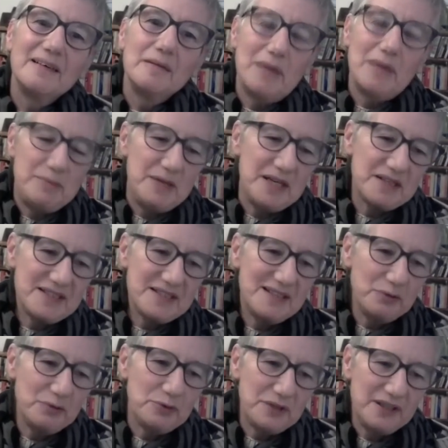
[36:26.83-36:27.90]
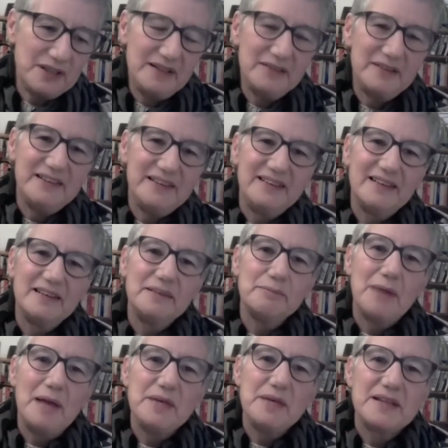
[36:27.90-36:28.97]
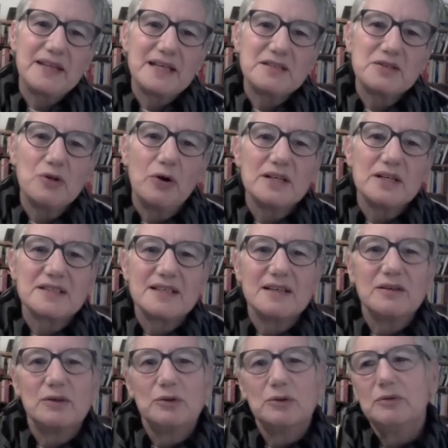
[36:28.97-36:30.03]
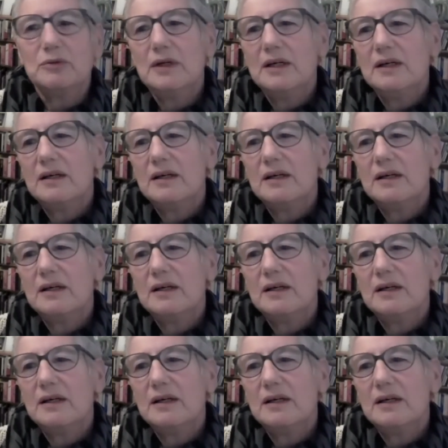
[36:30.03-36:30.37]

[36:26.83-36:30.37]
Maybe a single theory, maybe there's not a single,